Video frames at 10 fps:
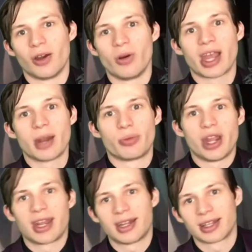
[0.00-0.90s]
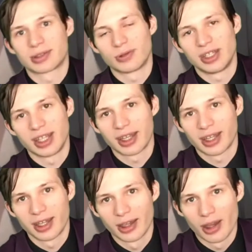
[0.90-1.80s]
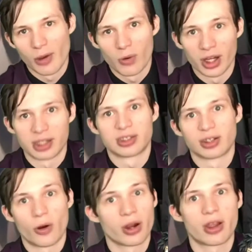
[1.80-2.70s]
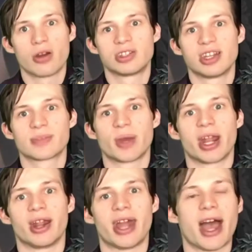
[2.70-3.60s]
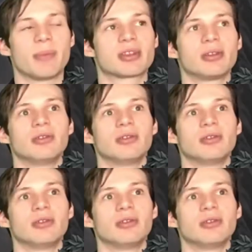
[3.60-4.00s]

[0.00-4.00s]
got a break next week, which Horikoshi has been on absolute